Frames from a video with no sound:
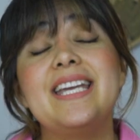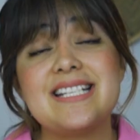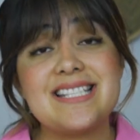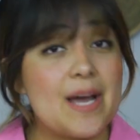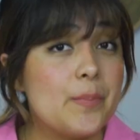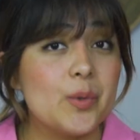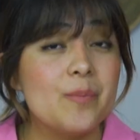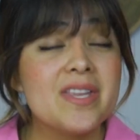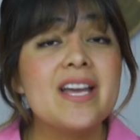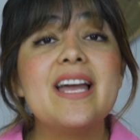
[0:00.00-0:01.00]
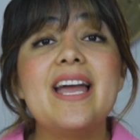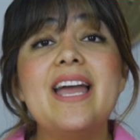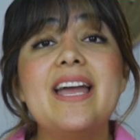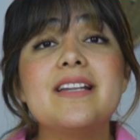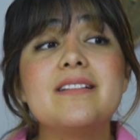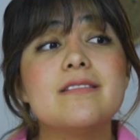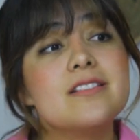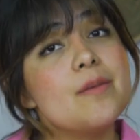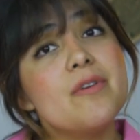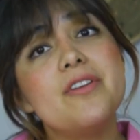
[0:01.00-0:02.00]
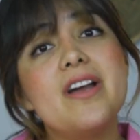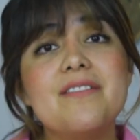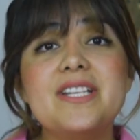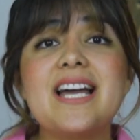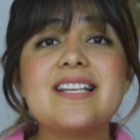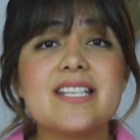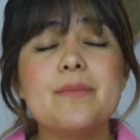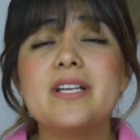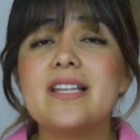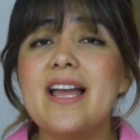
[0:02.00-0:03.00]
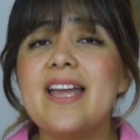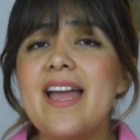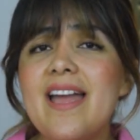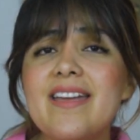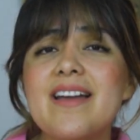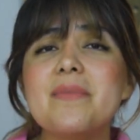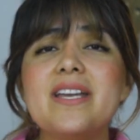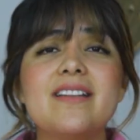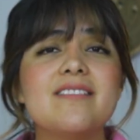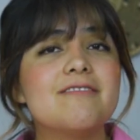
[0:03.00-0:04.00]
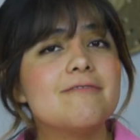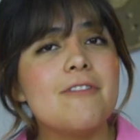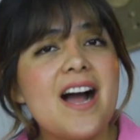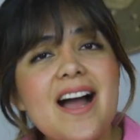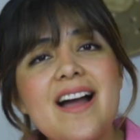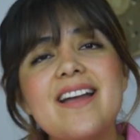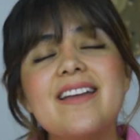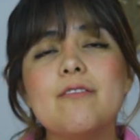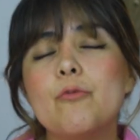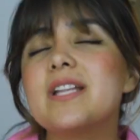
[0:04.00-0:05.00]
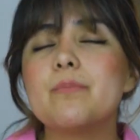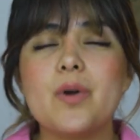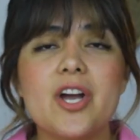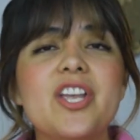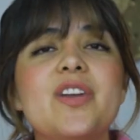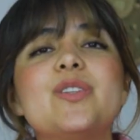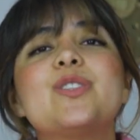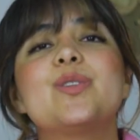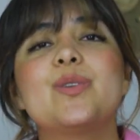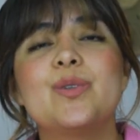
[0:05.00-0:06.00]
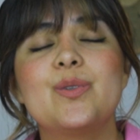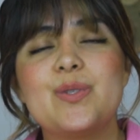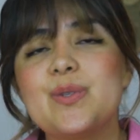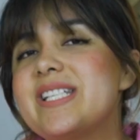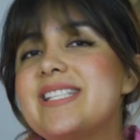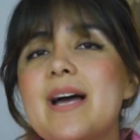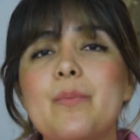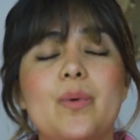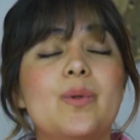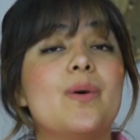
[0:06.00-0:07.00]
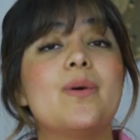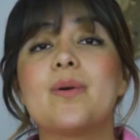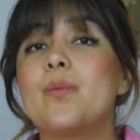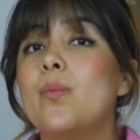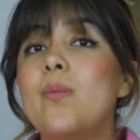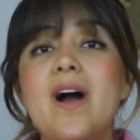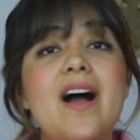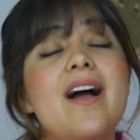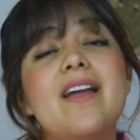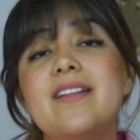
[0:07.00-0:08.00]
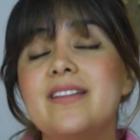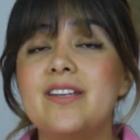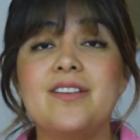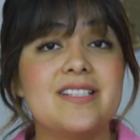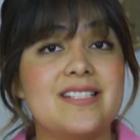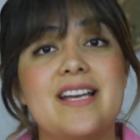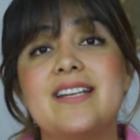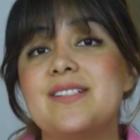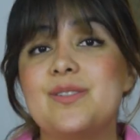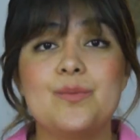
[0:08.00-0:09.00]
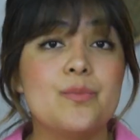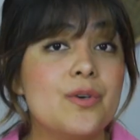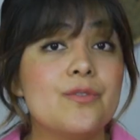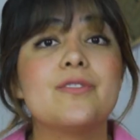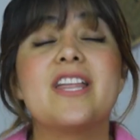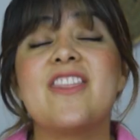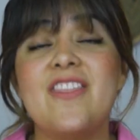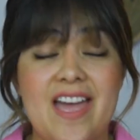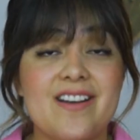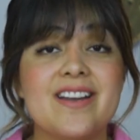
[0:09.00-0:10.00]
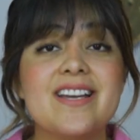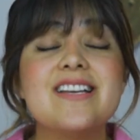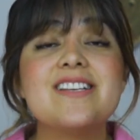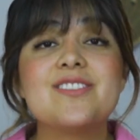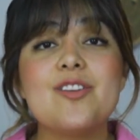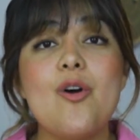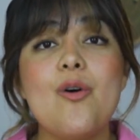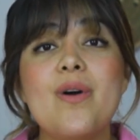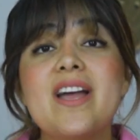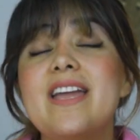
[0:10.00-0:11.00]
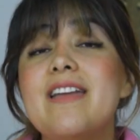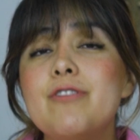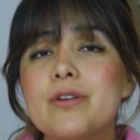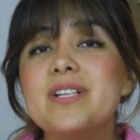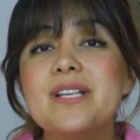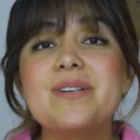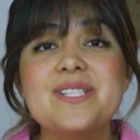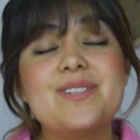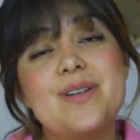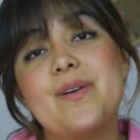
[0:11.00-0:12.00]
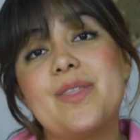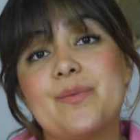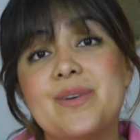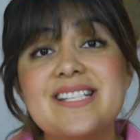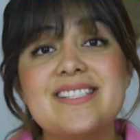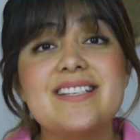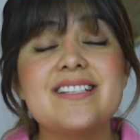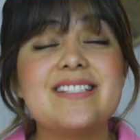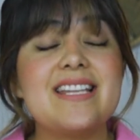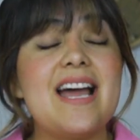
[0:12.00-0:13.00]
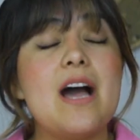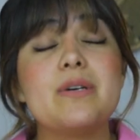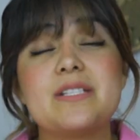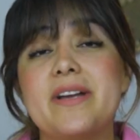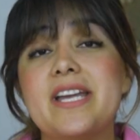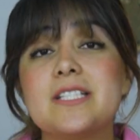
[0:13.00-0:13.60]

in Istanbul. And some of you have been asking me like, hey, I mean, why, what brought you to, to Istanbul, or why did you decide to move there? So if you really want to know the reasons and how was my